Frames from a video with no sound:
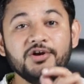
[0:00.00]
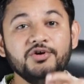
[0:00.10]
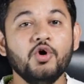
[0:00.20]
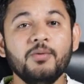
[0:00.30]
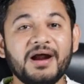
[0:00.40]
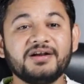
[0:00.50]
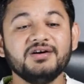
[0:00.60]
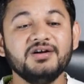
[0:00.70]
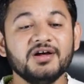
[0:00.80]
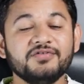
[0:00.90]
No
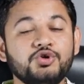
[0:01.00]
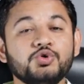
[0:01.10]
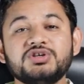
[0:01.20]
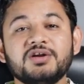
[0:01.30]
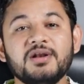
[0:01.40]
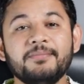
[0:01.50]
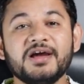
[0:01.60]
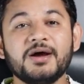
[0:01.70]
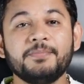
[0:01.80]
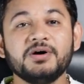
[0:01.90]
matter, the user will
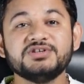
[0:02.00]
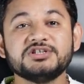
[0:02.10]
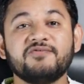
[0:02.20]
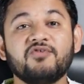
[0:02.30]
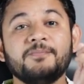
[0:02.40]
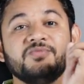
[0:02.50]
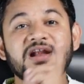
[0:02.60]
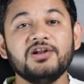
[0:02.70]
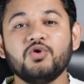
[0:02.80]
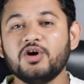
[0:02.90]
make a purchase from
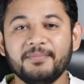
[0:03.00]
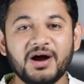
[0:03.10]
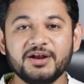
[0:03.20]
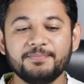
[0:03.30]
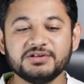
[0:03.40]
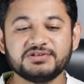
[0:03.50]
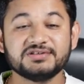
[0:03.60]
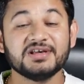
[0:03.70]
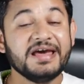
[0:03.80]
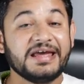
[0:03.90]
their local
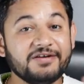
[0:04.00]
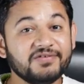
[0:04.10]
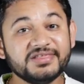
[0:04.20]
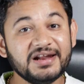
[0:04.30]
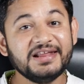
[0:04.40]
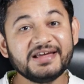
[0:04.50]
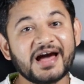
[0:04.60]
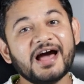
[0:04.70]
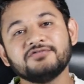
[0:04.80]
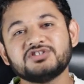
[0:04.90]
marketplaces. Even the link
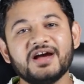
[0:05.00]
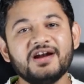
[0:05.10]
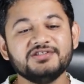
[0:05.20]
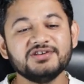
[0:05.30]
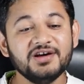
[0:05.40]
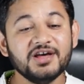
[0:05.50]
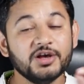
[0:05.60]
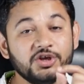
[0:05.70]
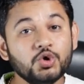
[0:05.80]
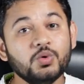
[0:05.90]
I have shared is a
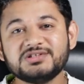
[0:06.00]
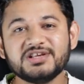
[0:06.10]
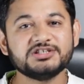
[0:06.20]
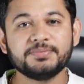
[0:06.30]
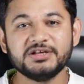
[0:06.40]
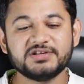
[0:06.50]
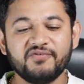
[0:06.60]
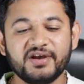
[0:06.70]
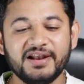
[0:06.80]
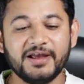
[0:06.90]
U S A
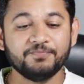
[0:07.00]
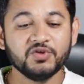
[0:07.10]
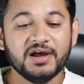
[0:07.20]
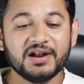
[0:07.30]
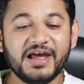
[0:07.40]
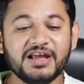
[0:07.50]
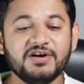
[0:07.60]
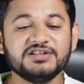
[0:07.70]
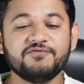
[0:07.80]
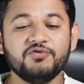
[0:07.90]
specific link.
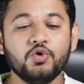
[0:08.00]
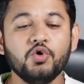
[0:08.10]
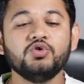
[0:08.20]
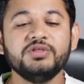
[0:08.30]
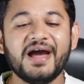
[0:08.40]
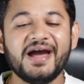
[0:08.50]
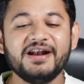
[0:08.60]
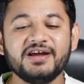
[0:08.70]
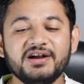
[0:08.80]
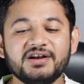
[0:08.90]
Likewise, if you go to the
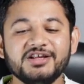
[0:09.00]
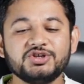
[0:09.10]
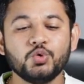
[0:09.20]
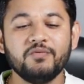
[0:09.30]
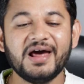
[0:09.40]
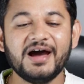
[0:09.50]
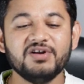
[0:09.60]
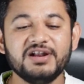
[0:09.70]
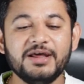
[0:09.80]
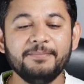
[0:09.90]
add countries, you will have
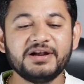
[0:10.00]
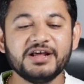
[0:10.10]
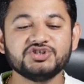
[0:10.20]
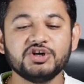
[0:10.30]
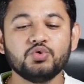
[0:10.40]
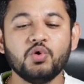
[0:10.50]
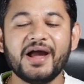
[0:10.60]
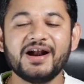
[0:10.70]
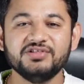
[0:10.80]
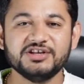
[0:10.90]
a limitation to
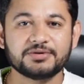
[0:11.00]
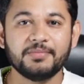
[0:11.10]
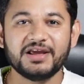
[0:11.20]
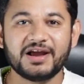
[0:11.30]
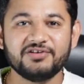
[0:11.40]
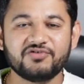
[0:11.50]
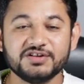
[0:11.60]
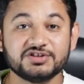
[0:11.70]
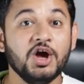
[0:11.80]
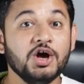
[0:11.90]
add this many countries.